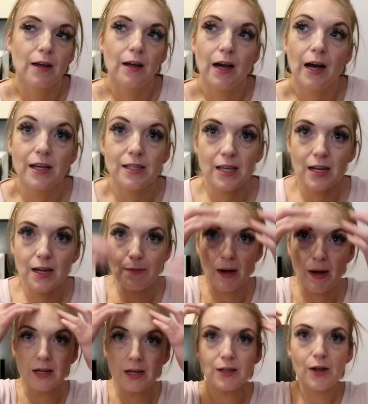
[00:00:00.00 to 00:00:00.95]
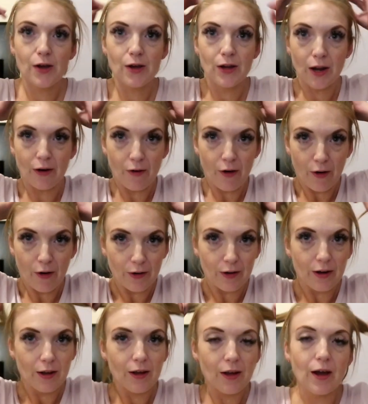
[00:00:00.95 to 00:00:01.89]
I said to Madeline earlier on,
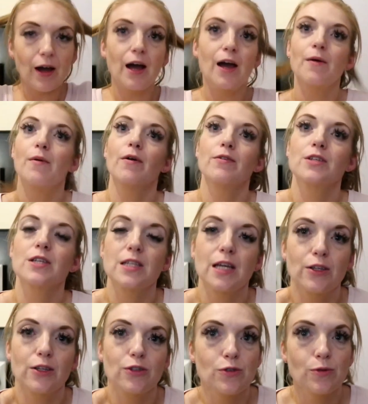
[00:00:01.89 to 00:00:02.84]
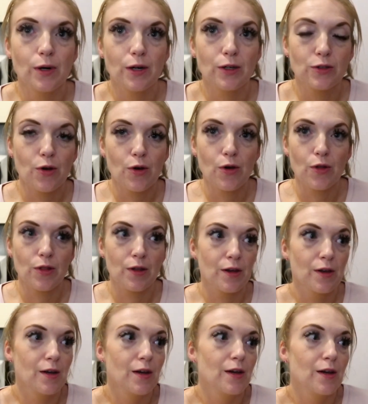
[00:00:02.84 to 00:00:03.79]
I was just like, do you know
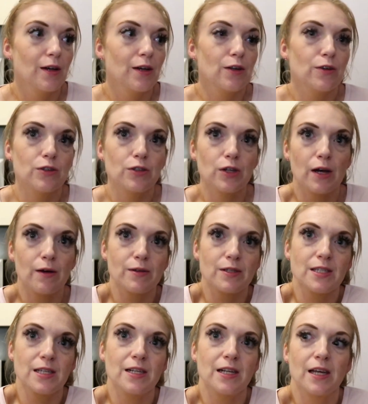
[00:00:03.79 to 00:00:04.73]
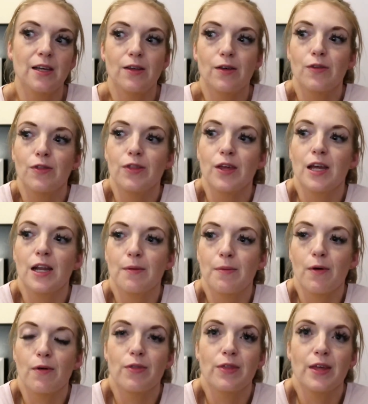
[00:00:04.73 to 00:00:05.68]
what, I was saying, like, thinking
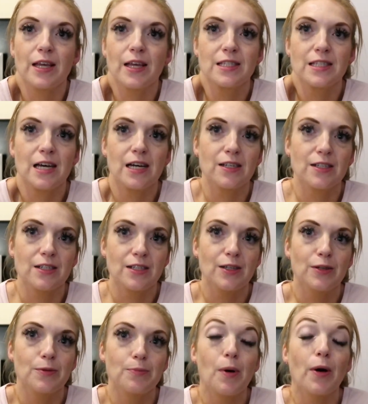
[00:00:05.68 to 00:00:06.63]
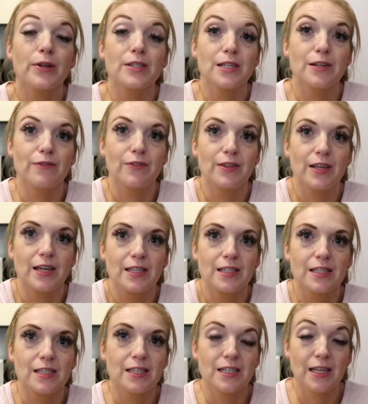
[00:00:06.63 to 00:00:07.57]
about things that, you know, positive
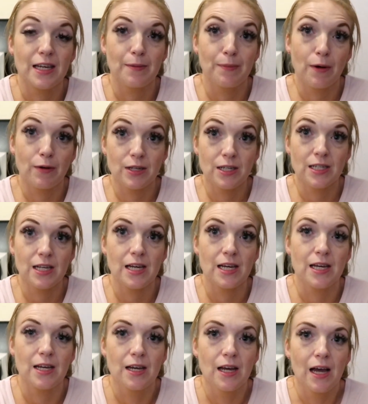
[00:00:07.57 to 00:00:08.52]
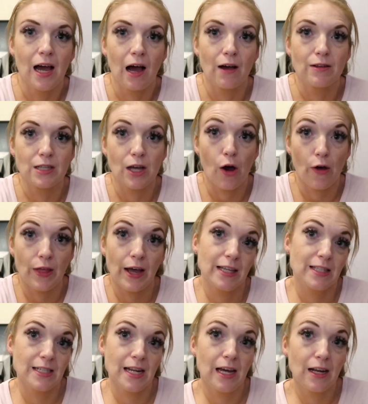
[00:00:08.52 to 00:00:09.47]
things today about today. I was like, oh, that
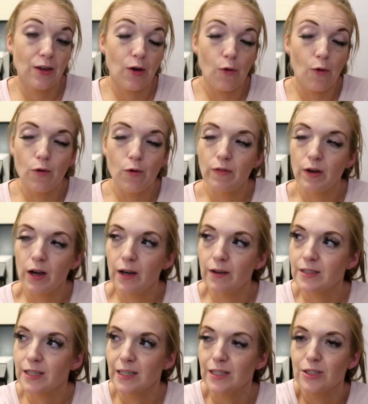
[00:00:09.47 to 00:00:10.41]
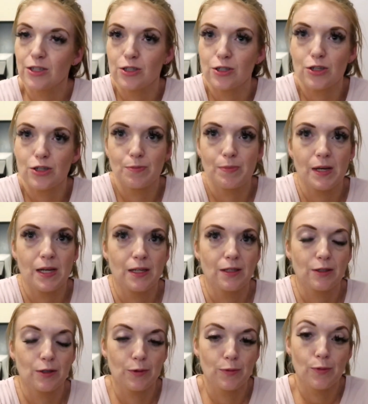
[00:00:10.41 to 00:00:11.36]
it's nearly over. I was like, this has just been
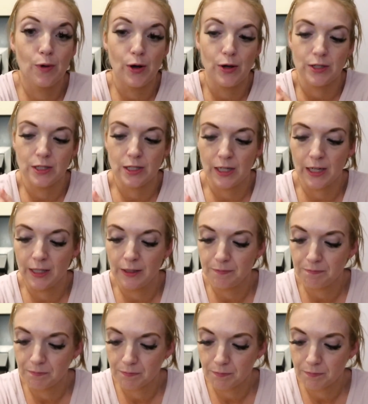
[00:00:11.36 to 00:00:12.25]
a worst day.